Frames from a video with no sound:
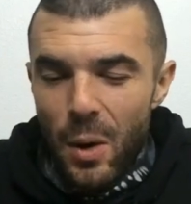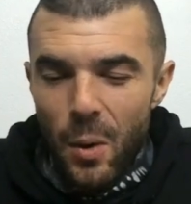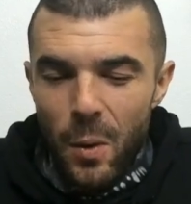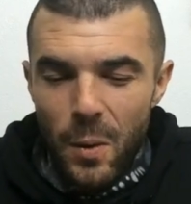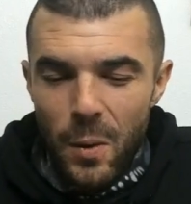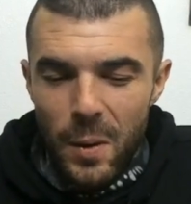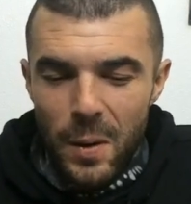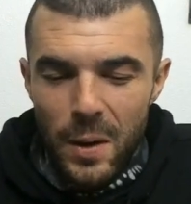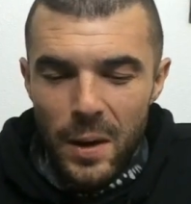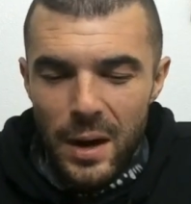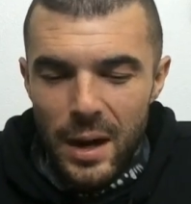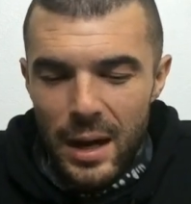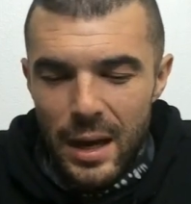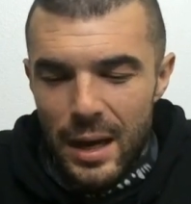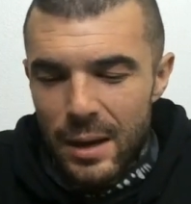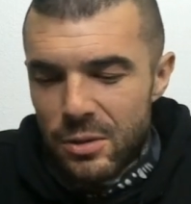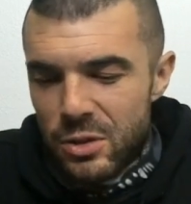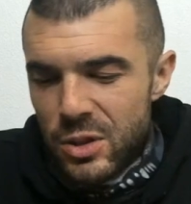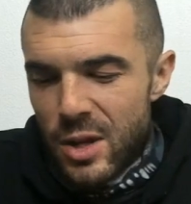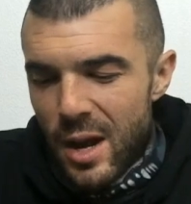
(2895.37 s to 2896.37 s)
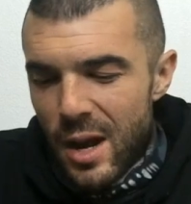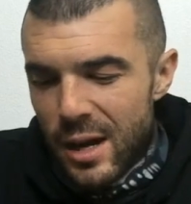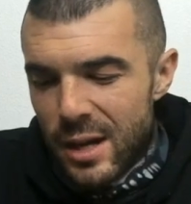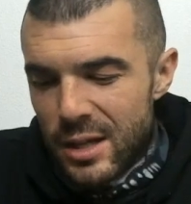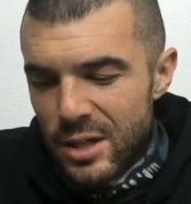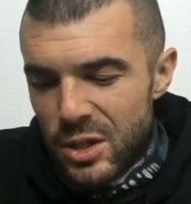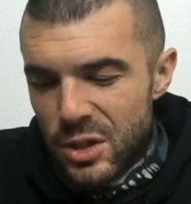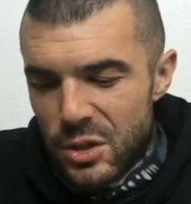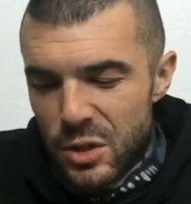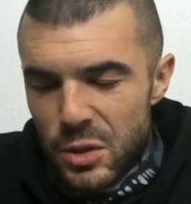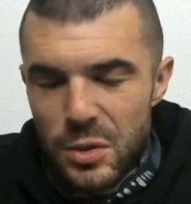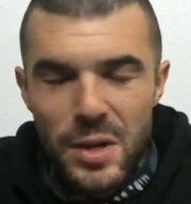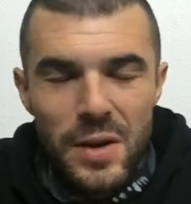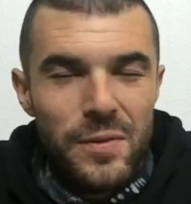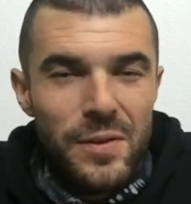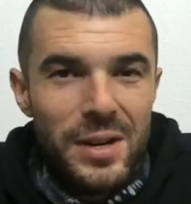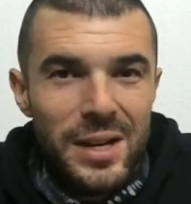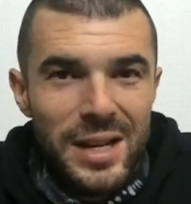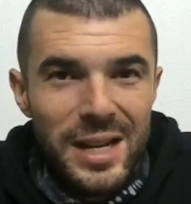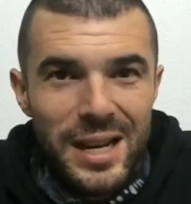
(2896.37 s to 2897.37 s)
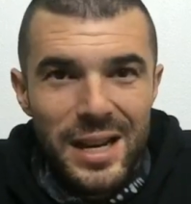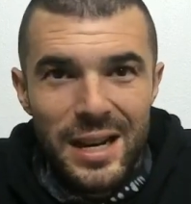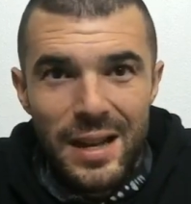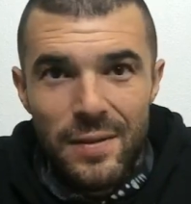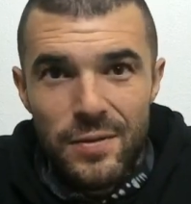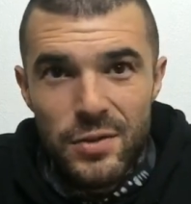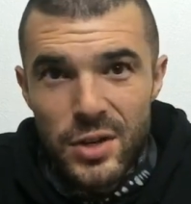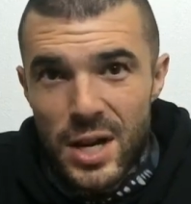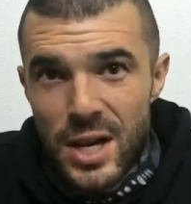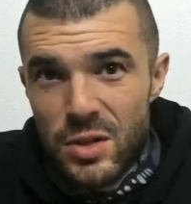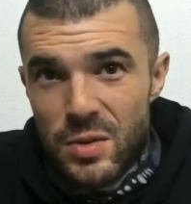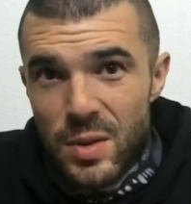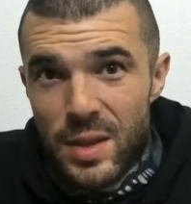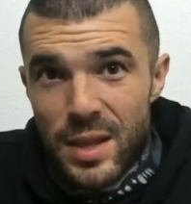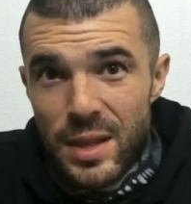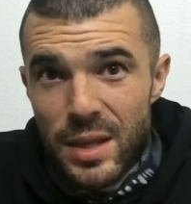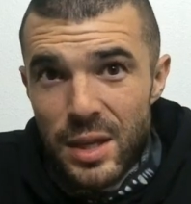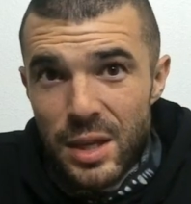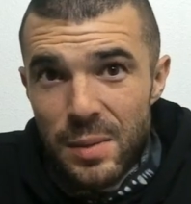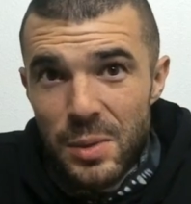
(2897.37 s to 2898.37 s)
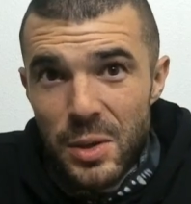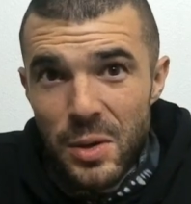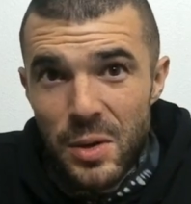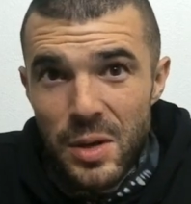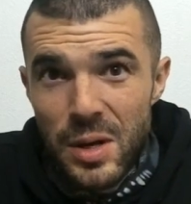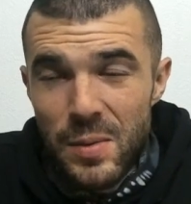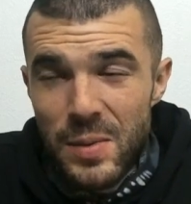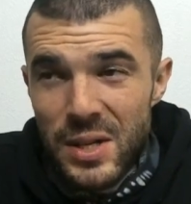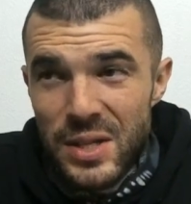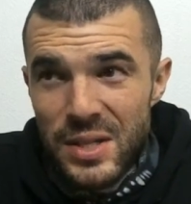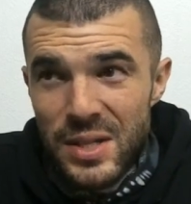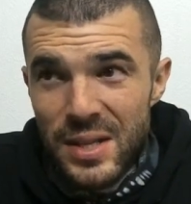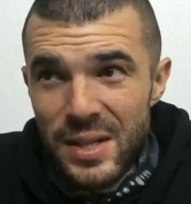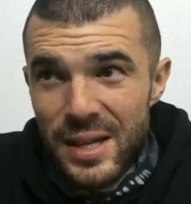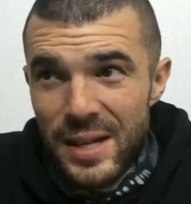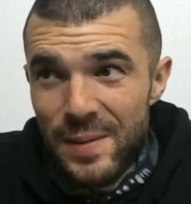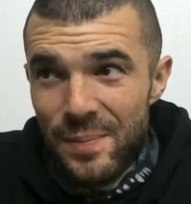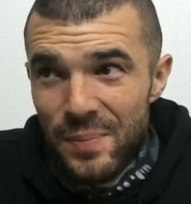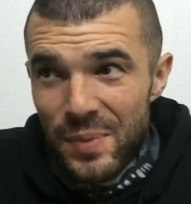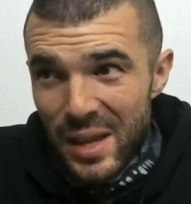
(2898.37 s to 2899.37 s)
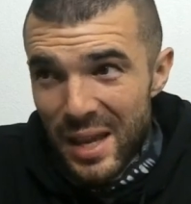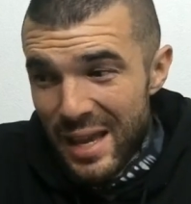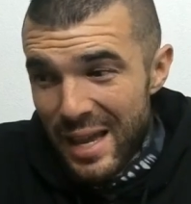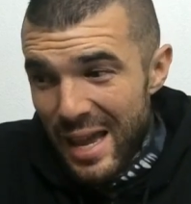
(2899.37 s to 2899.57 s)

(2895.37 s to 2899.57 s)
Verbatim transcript: Or uh, I was talking to two different ENFJs within the community recently,